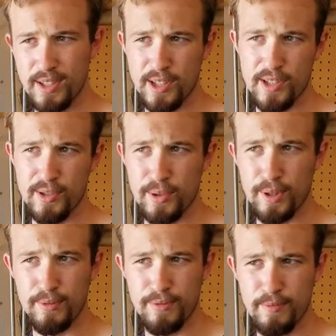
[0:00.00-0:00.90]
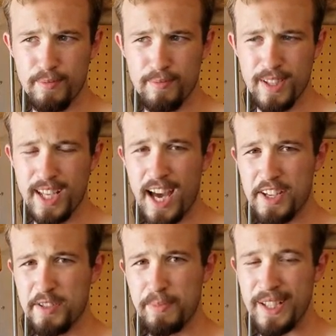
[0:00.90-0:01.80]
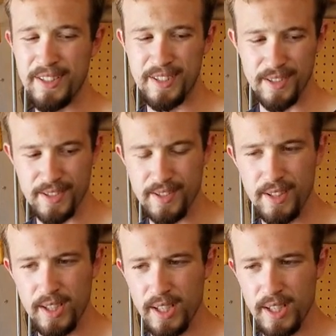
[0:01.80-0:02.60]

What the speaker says: just sort of cast pieces.